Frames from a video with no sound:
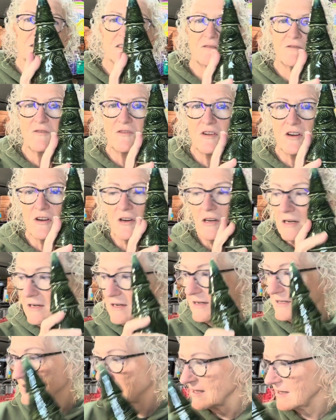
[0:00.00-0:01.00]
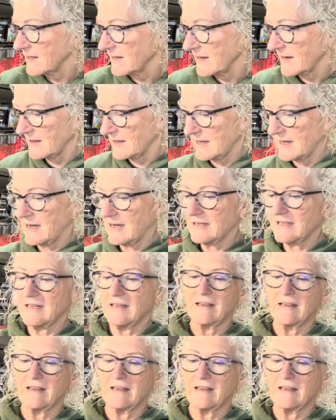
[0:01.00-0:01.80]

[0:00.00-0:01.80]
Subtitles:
Very nice. I like that.